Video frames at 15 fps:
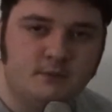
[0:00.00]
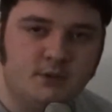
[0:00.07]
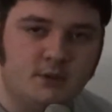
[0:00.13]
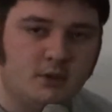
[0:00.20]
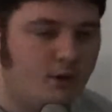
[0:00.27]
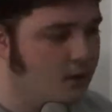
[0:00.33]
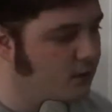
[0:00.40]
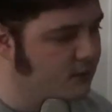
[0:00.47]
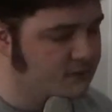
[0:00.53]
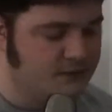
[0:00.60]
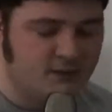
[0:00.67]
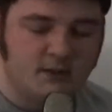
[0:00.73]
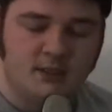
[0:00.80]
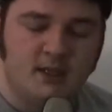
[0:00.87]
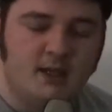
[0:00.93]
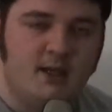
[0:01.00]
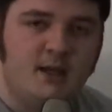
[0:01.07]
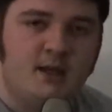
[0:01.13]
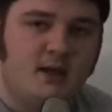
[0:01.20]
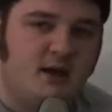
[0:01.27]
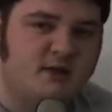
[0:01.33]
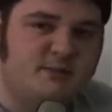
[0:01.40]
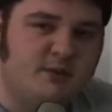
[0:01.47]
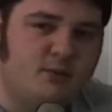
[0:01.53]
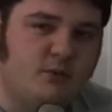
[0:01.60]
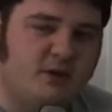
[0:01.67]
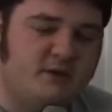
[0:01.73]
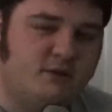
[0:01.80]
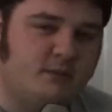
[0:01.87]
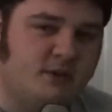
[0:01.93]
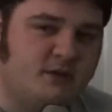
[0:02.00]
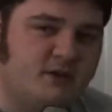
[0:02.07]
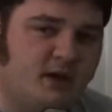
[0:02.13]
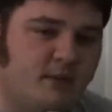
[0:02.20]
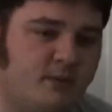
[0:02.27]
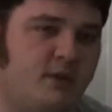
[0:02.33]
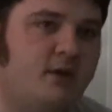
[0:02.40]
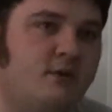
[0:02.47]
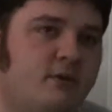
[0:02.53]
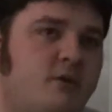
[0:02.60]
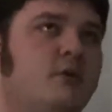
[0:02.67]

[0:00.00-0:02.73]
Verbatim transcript: You know, I, honestly, I spend way too much time in there.